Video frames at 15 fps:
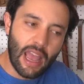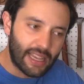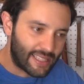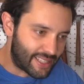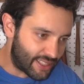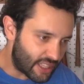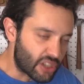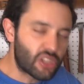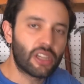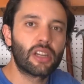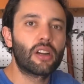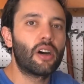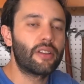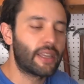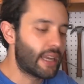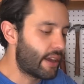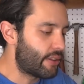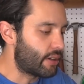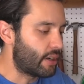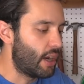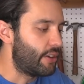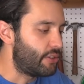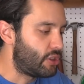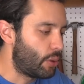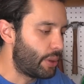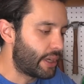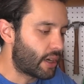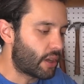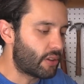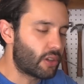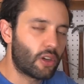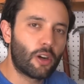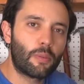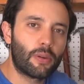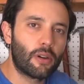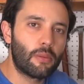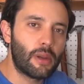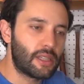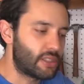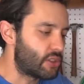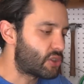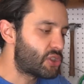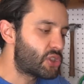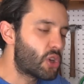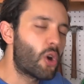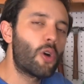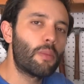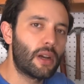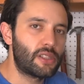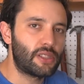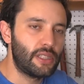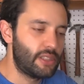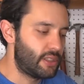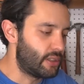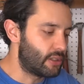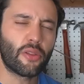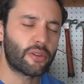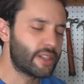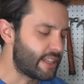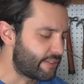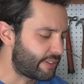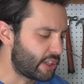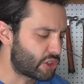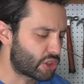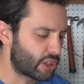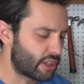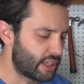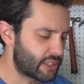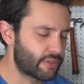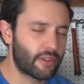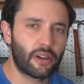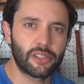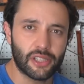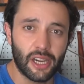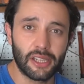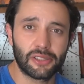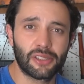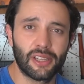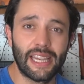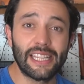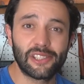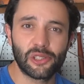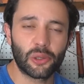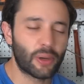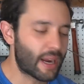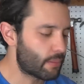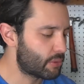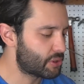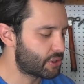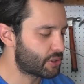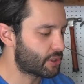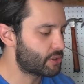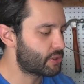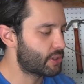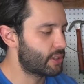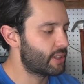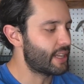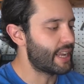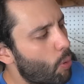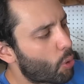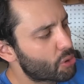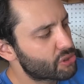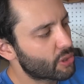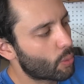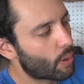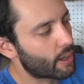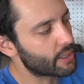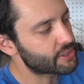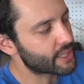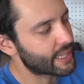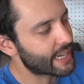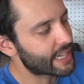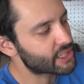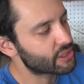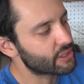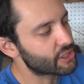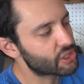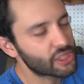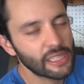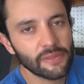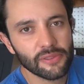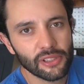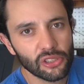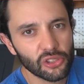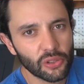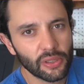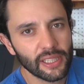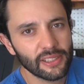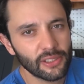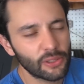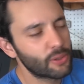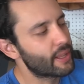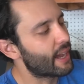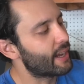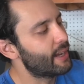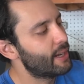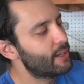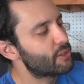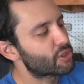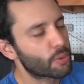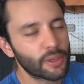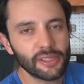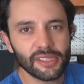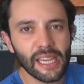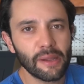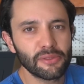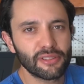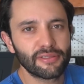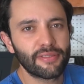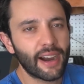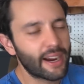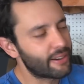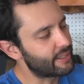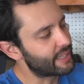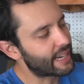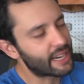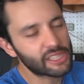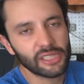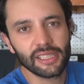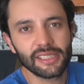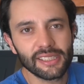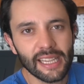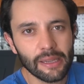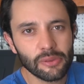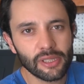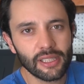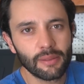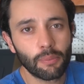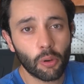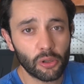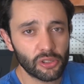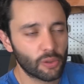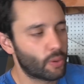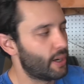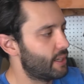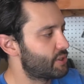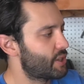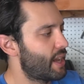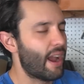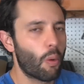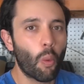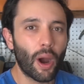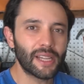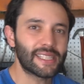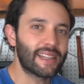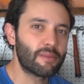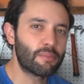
stitching it all together. Doing it on the GoPro makes it so much easier. Another neat feature as far as us Instagrammers is concerned, portrait-wise, it actually shifts the screen to do that. So when it saves the file, it actually saves it portrait-wise. Why is that